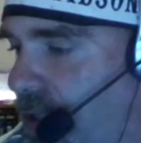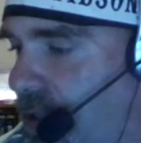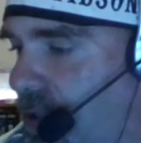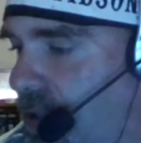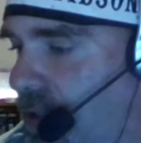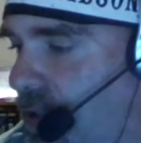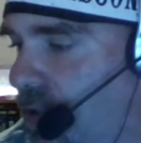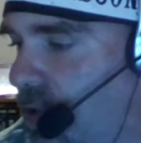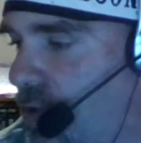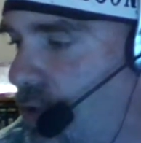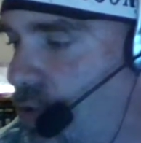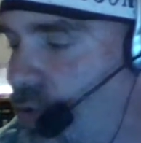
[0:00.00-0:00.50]
on the
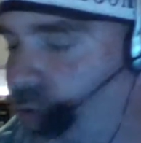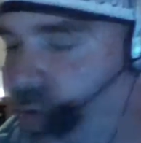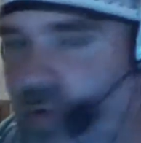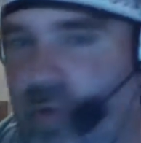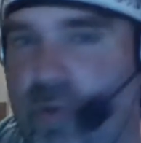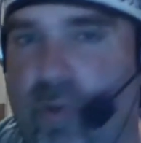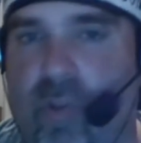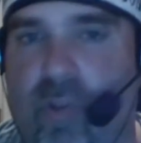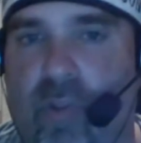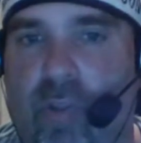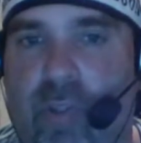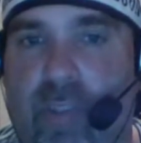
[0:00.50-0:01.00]

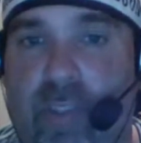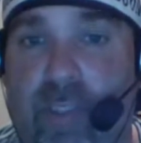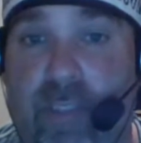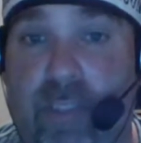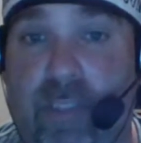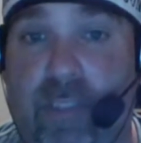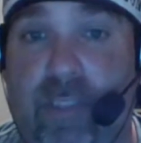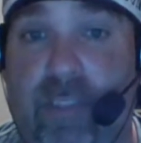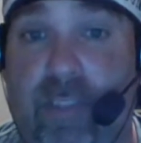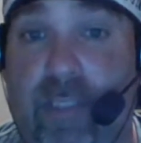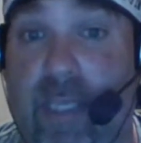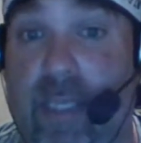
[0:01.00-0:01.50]
22nd.
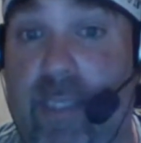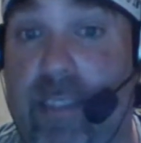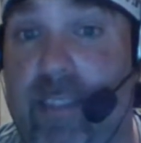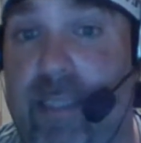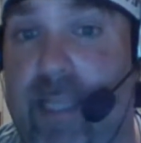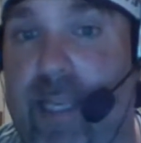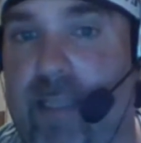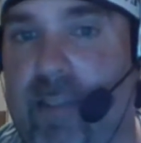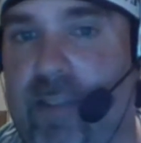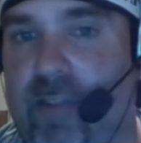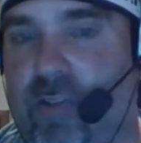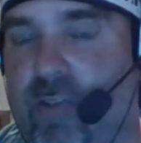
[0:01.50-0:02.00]

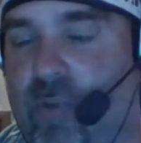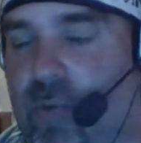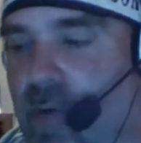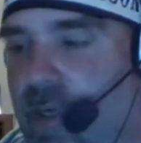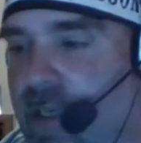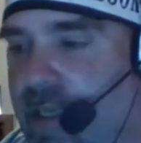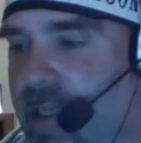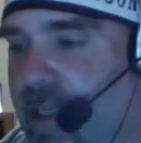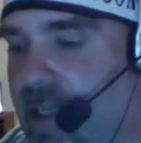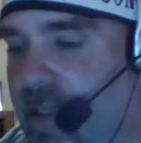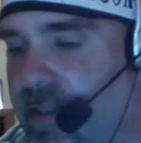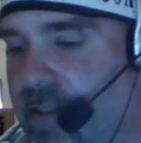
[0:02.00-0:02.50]

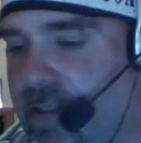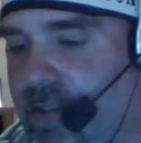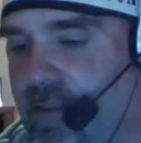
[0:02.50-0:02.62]
This